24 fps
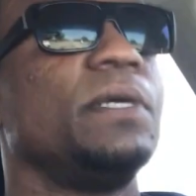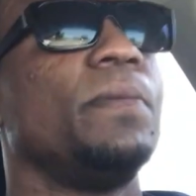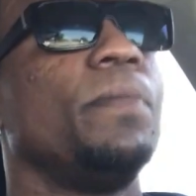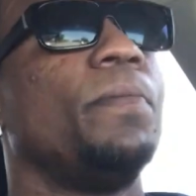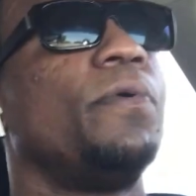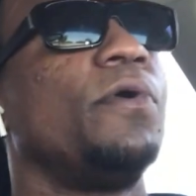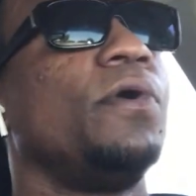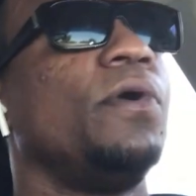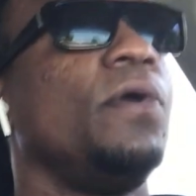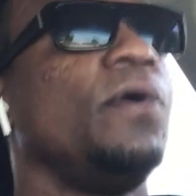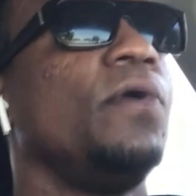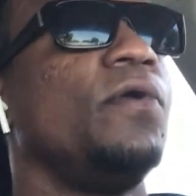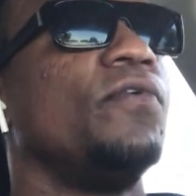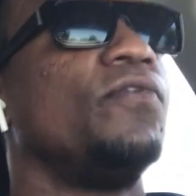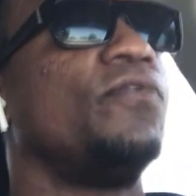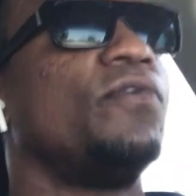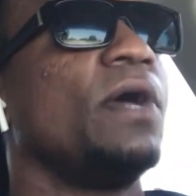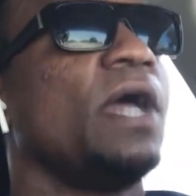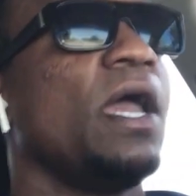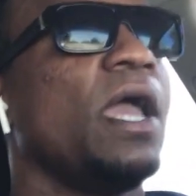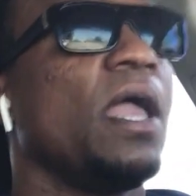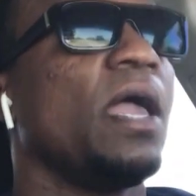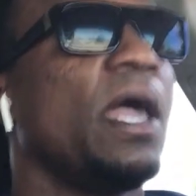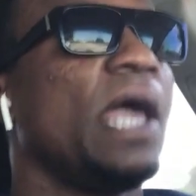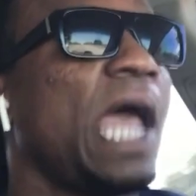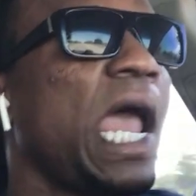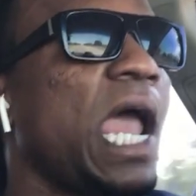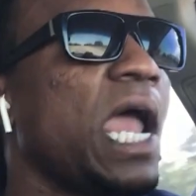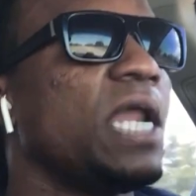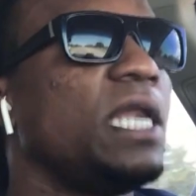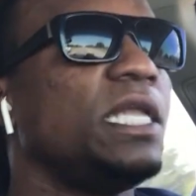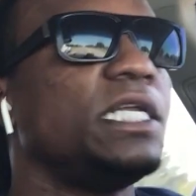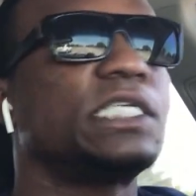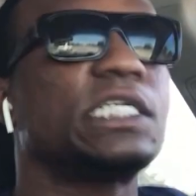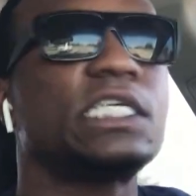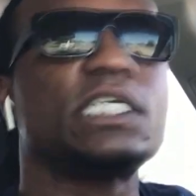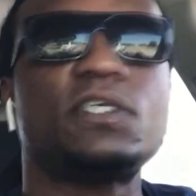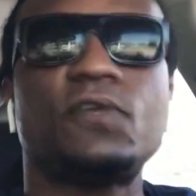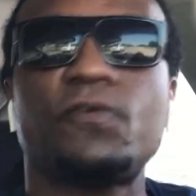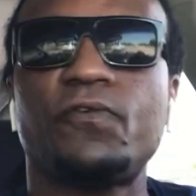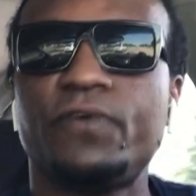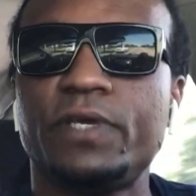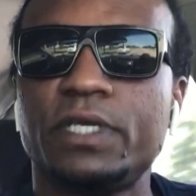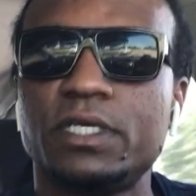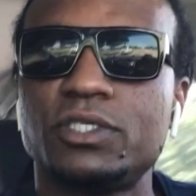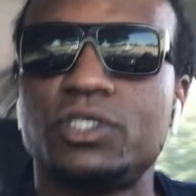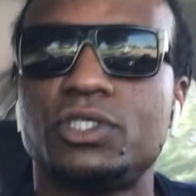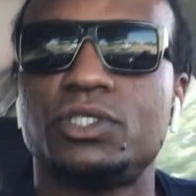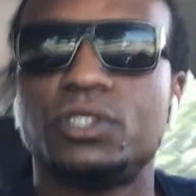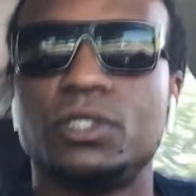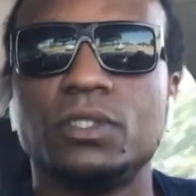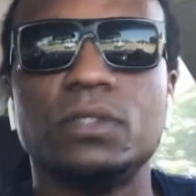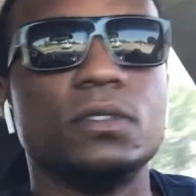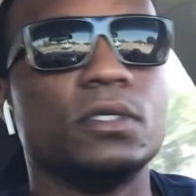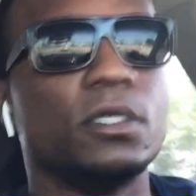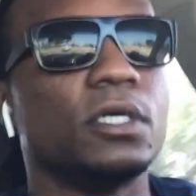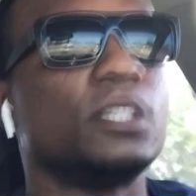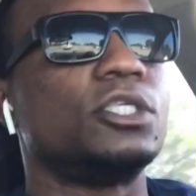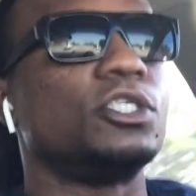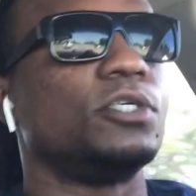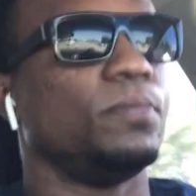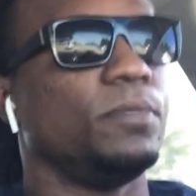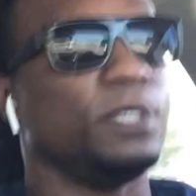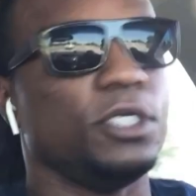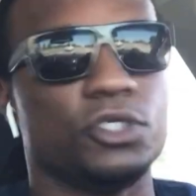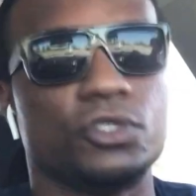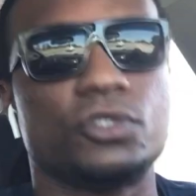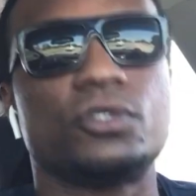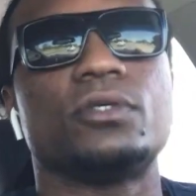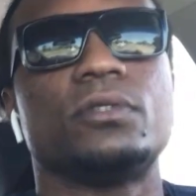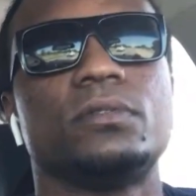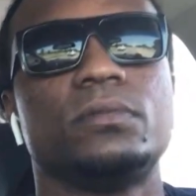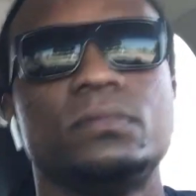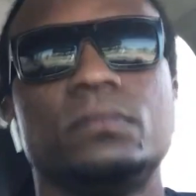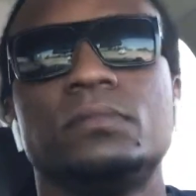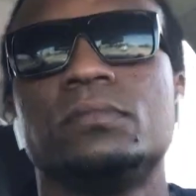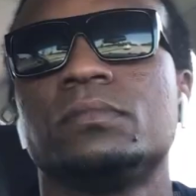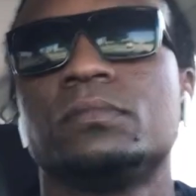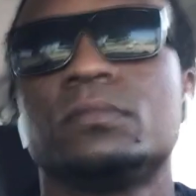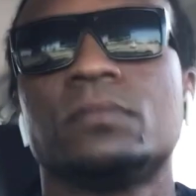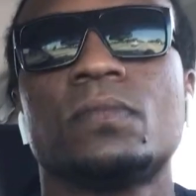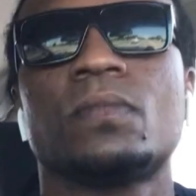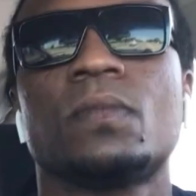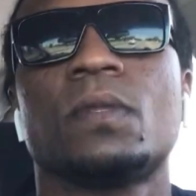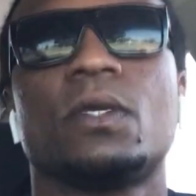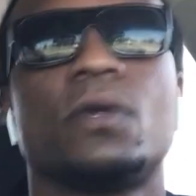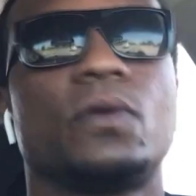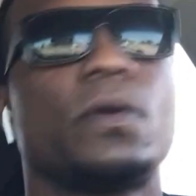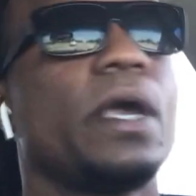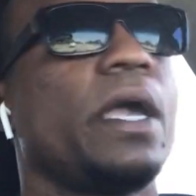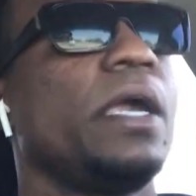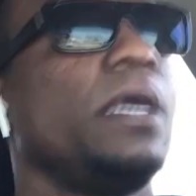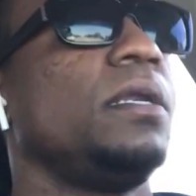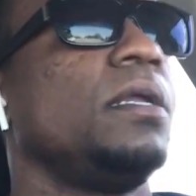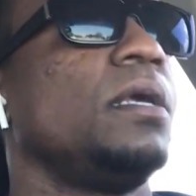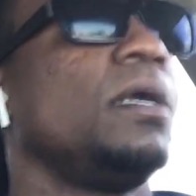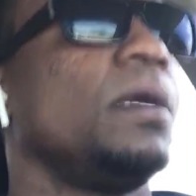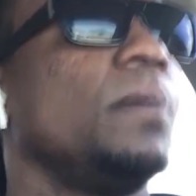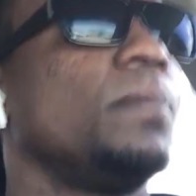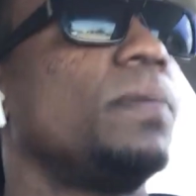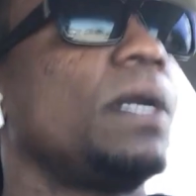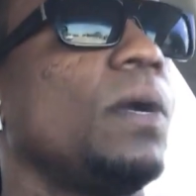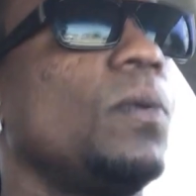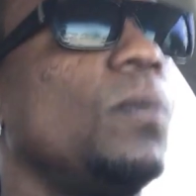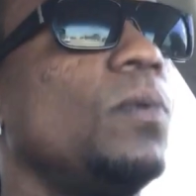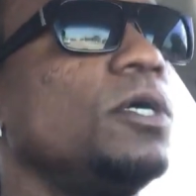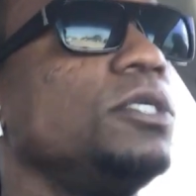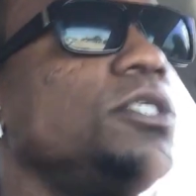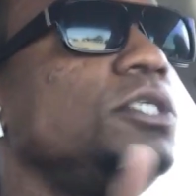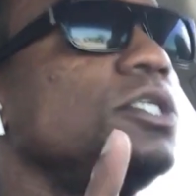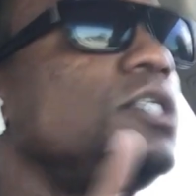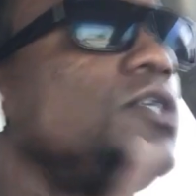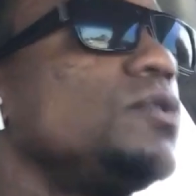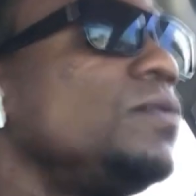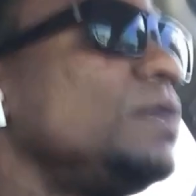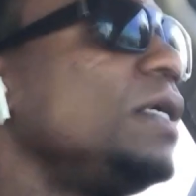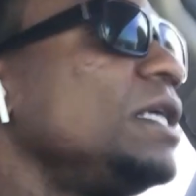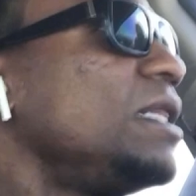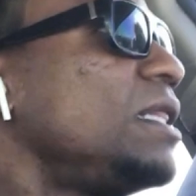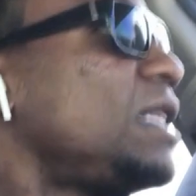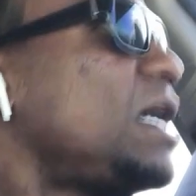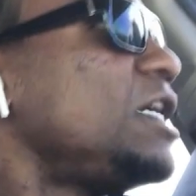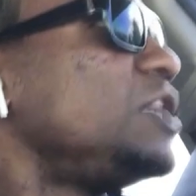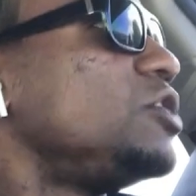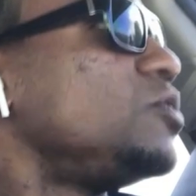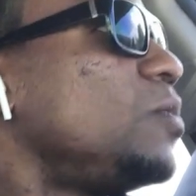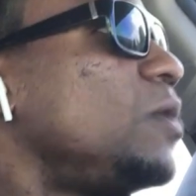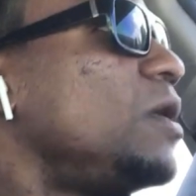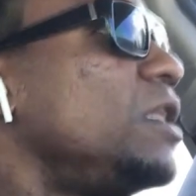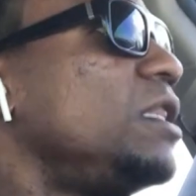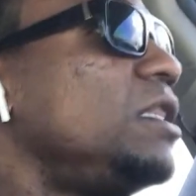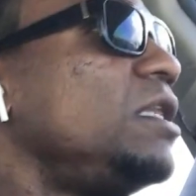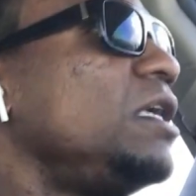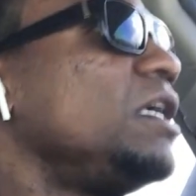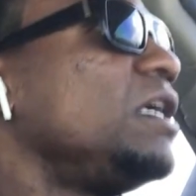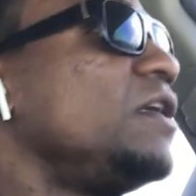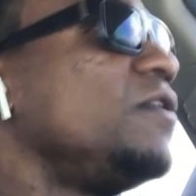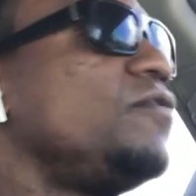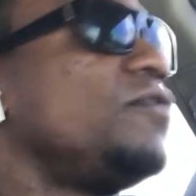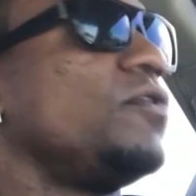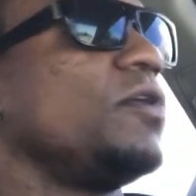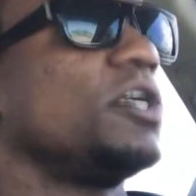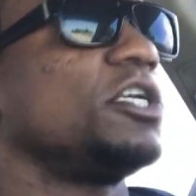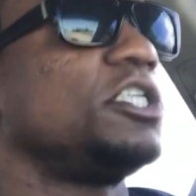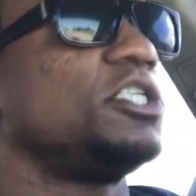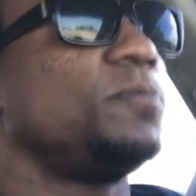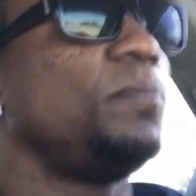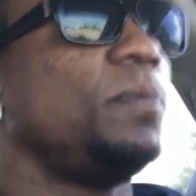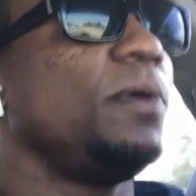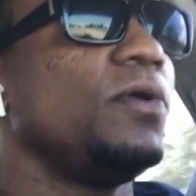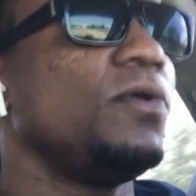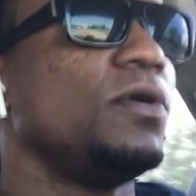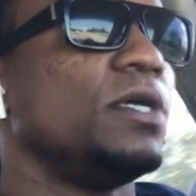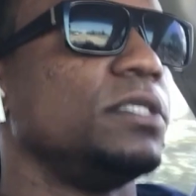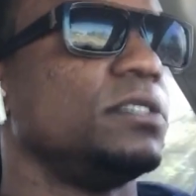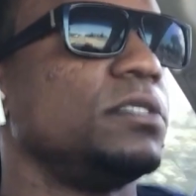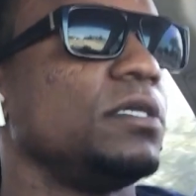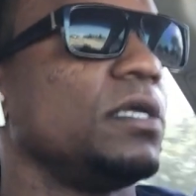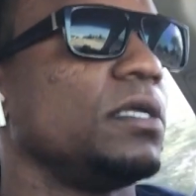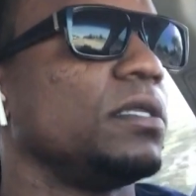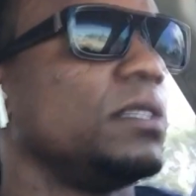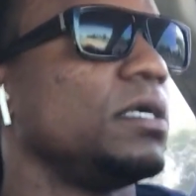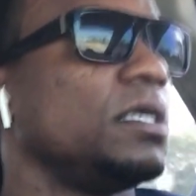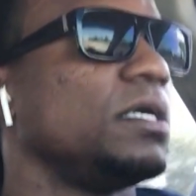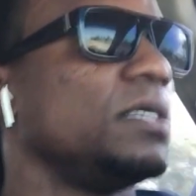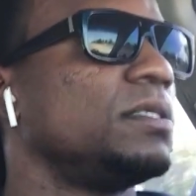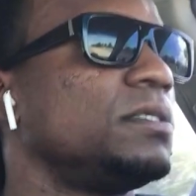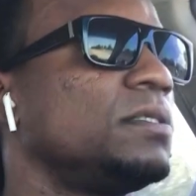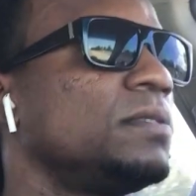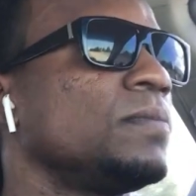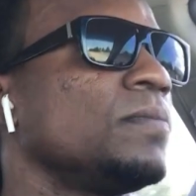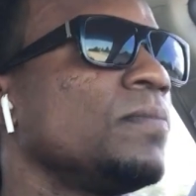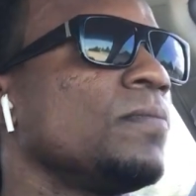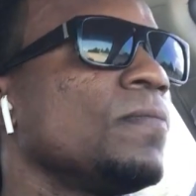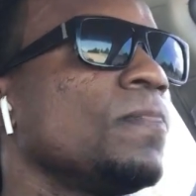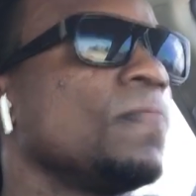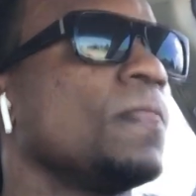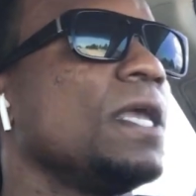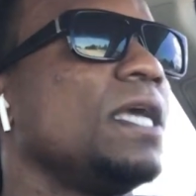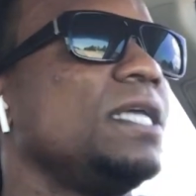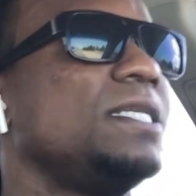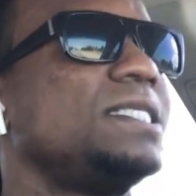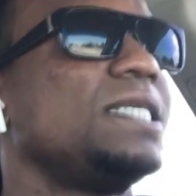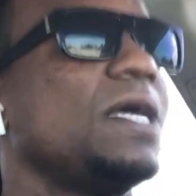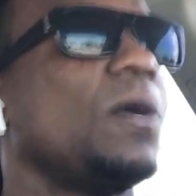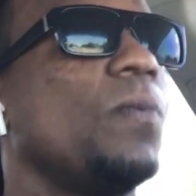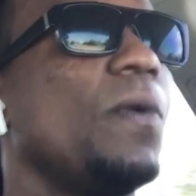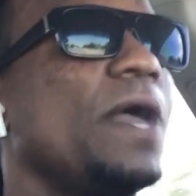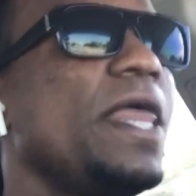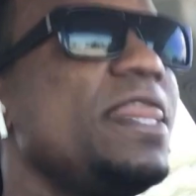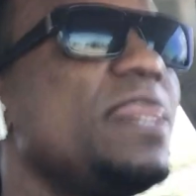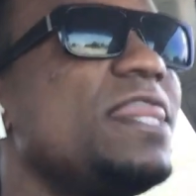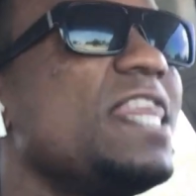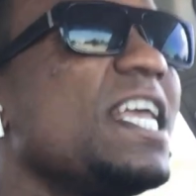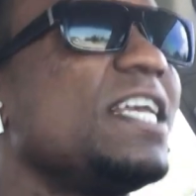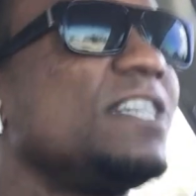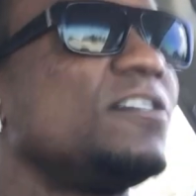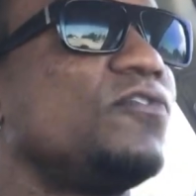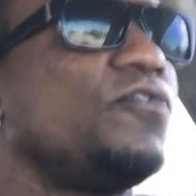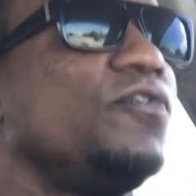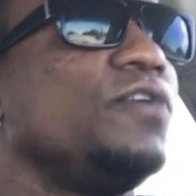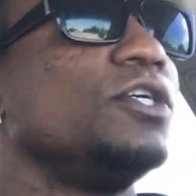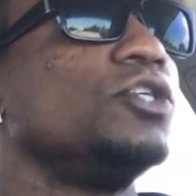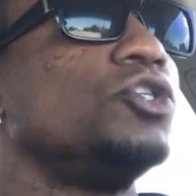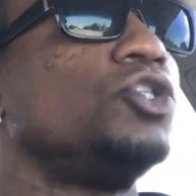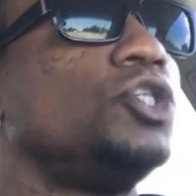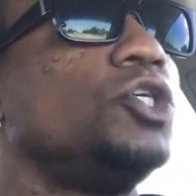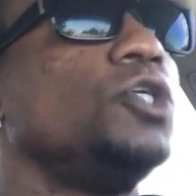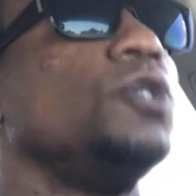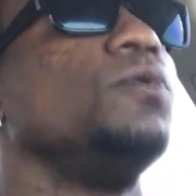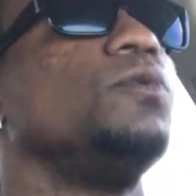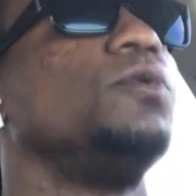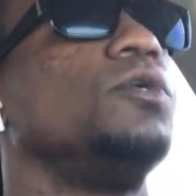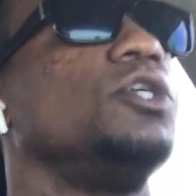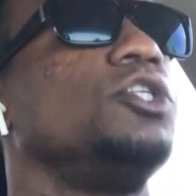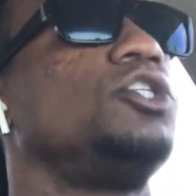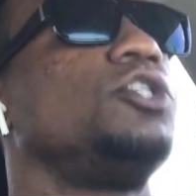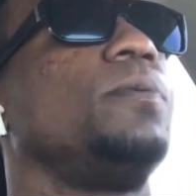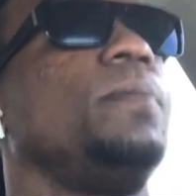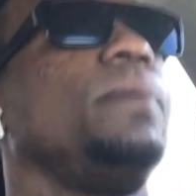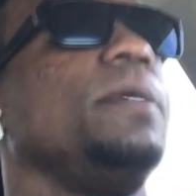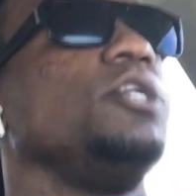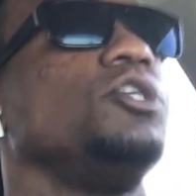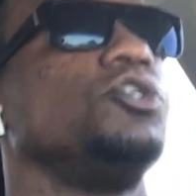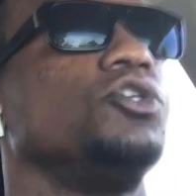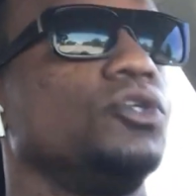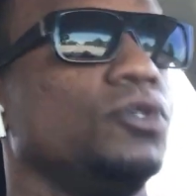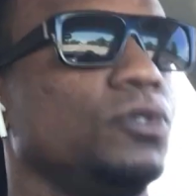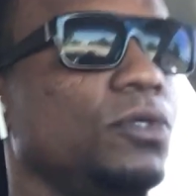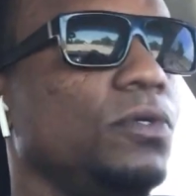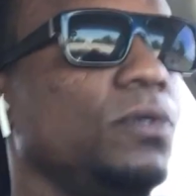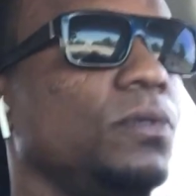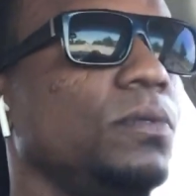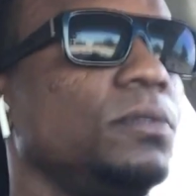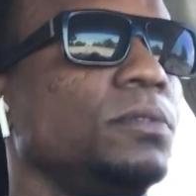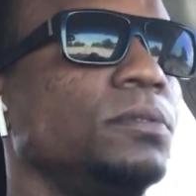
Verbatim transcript: improve and it just feels too good to be true right? But I want you to realize one thing if you're experiencing this it's that when things feel too good to be true,